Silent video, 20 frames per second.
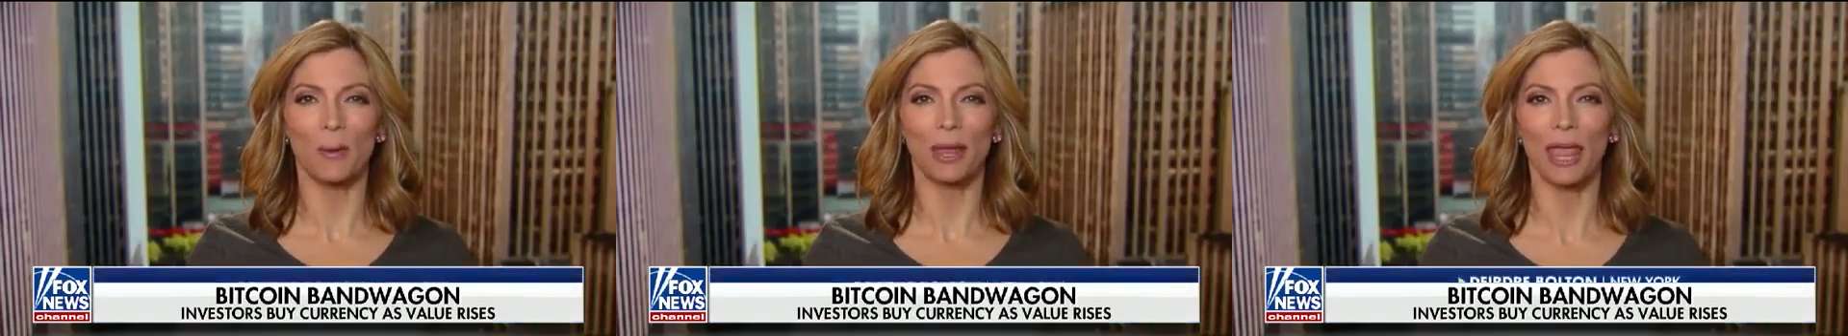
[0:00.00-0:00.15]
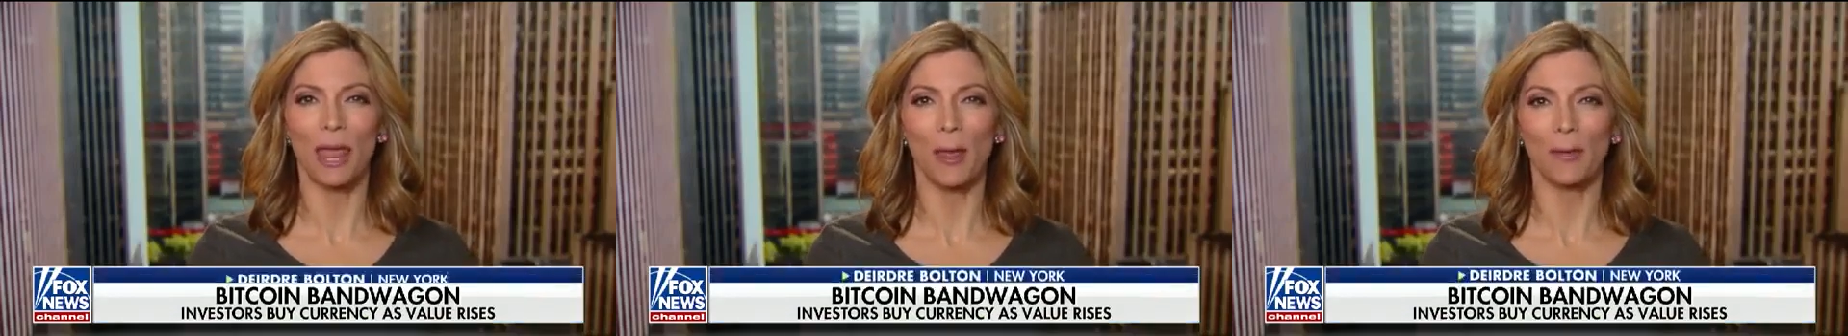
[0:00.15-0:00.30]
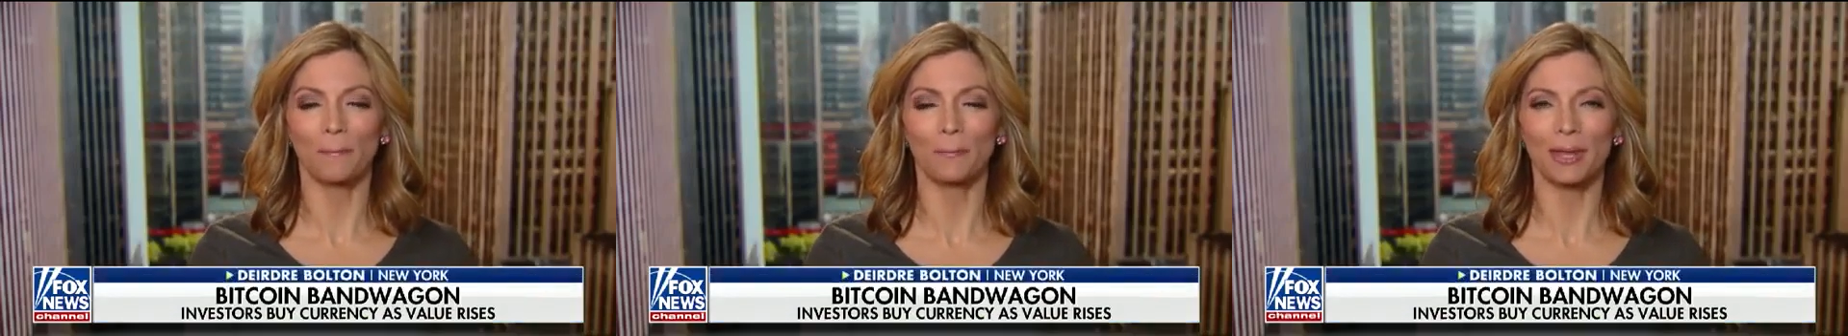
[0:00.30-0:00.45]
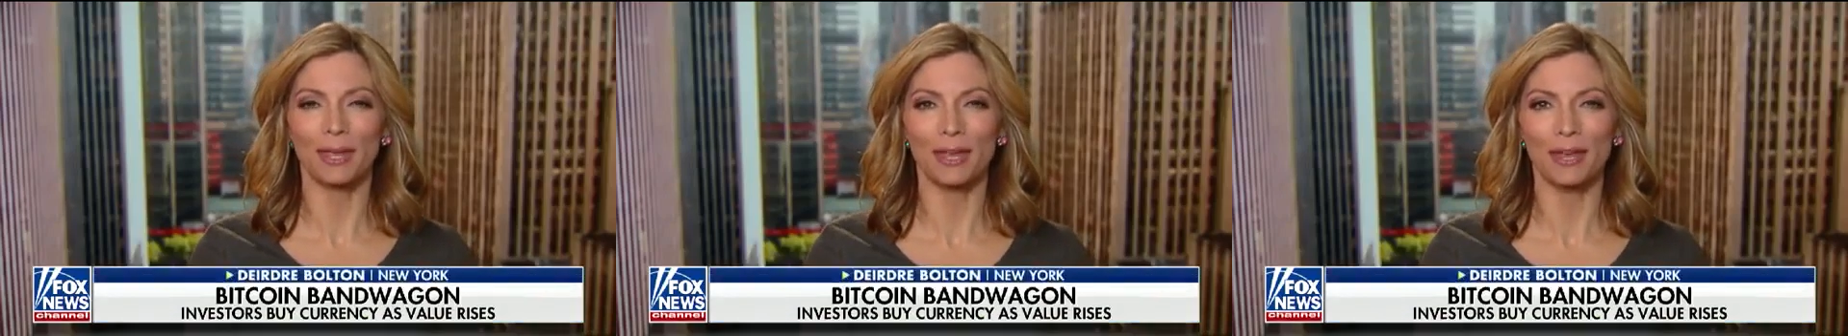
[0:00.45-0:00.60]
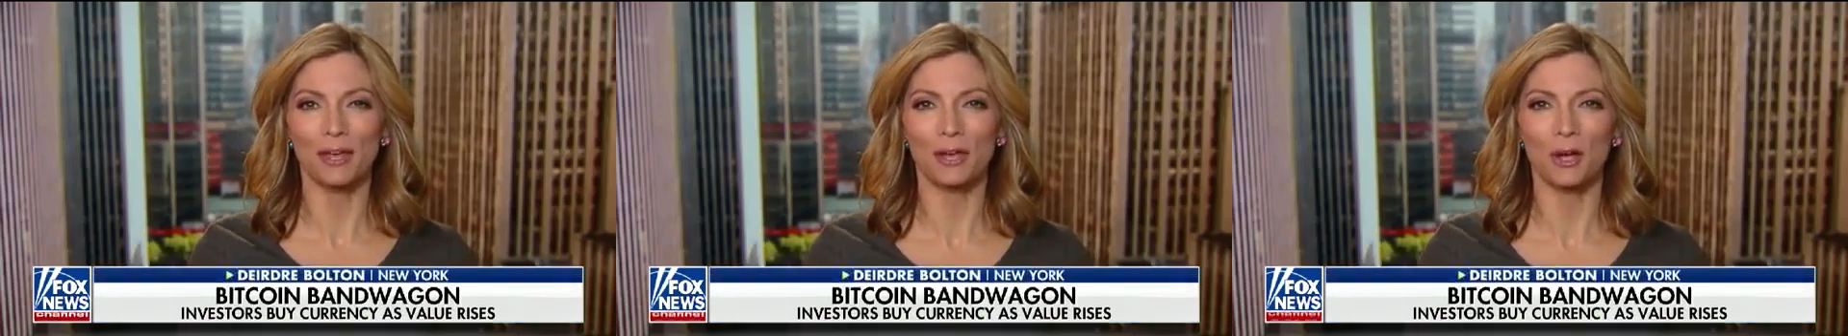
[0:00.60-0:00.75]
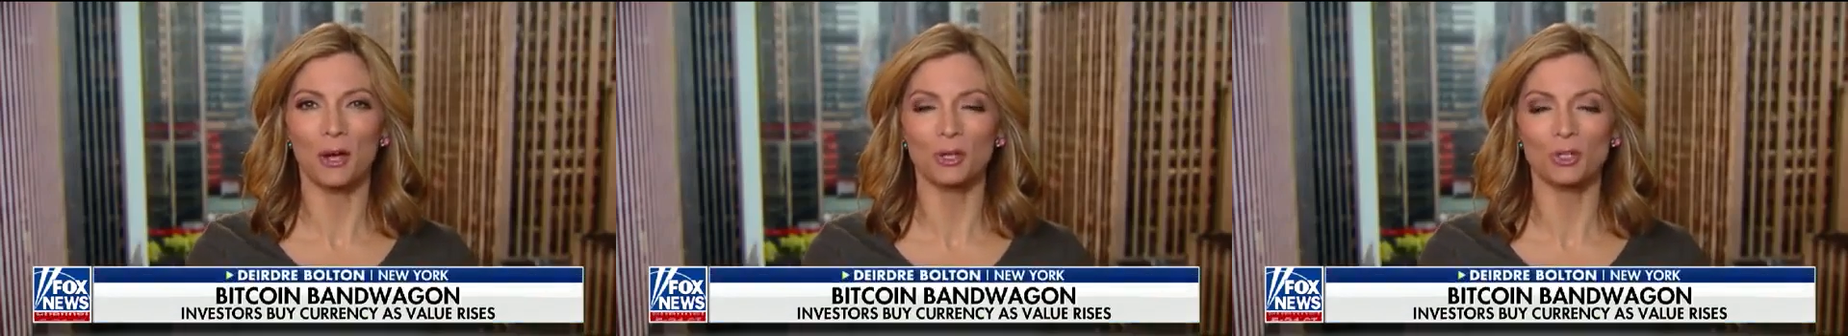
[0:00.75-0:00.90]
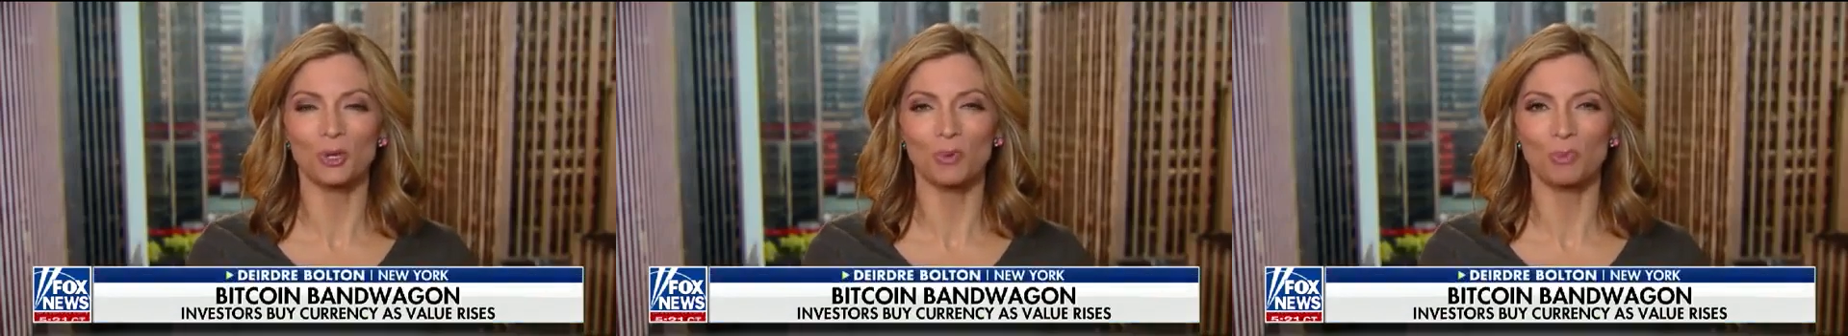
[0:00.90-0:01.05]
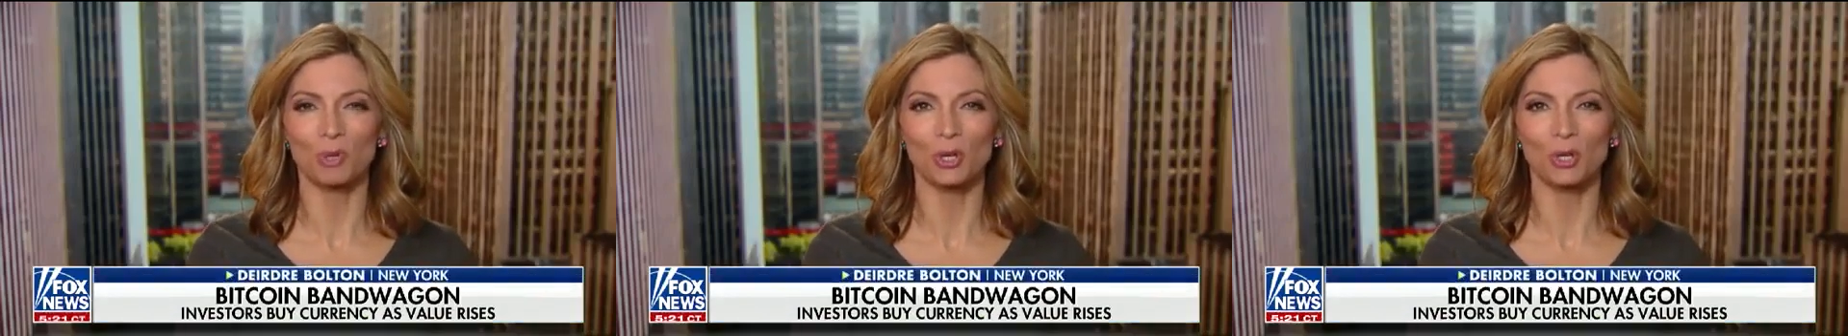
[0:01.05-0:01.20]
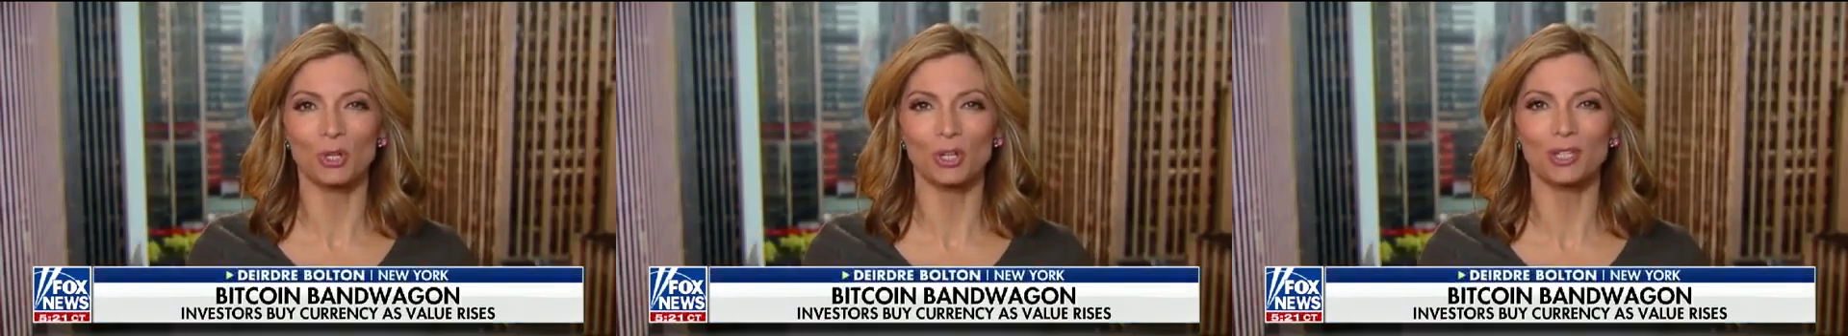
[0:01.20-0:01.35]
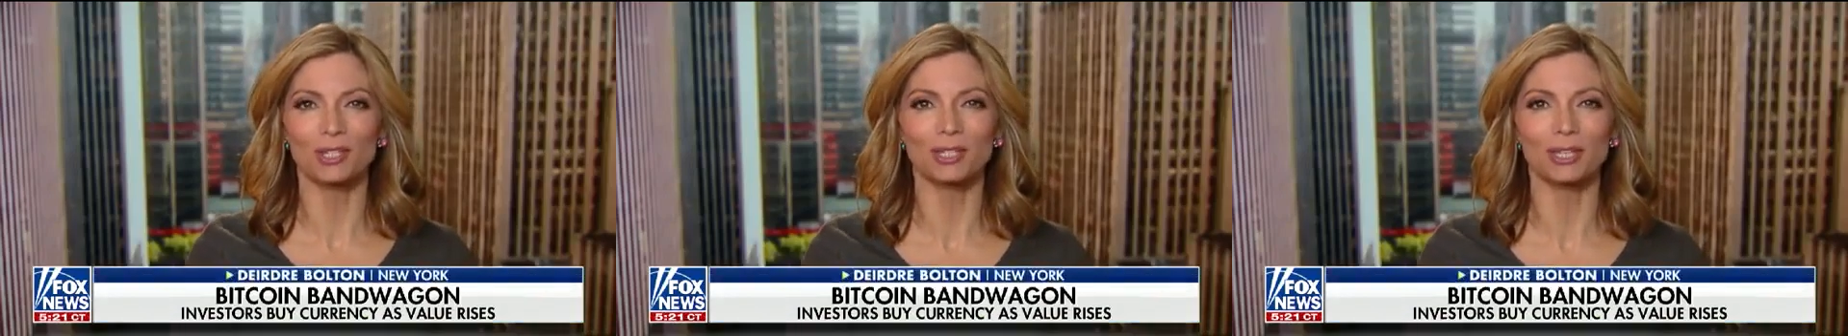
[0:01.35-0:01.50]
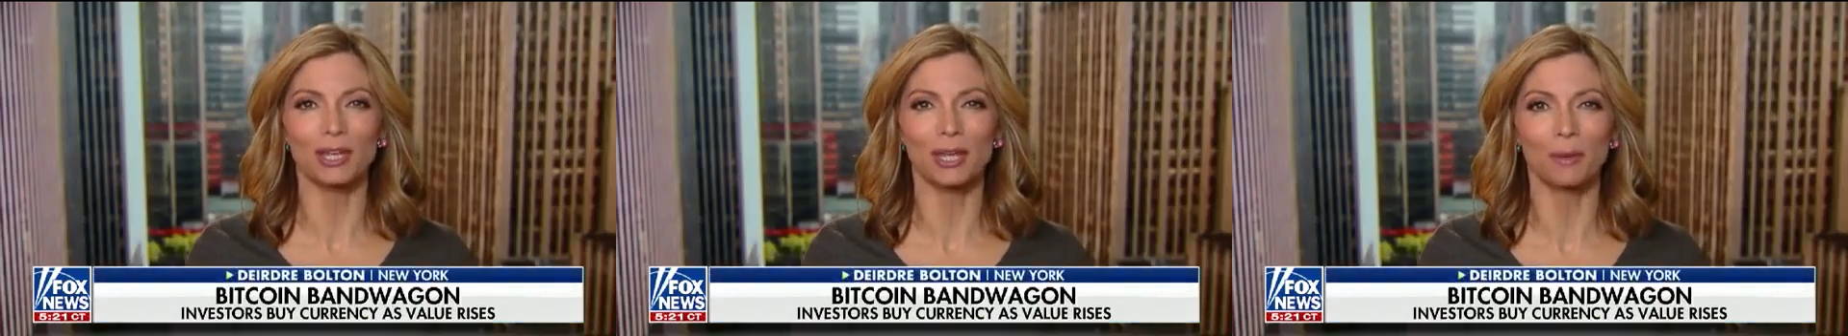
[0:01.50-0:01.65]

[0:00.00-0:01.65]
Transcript: campaign contributions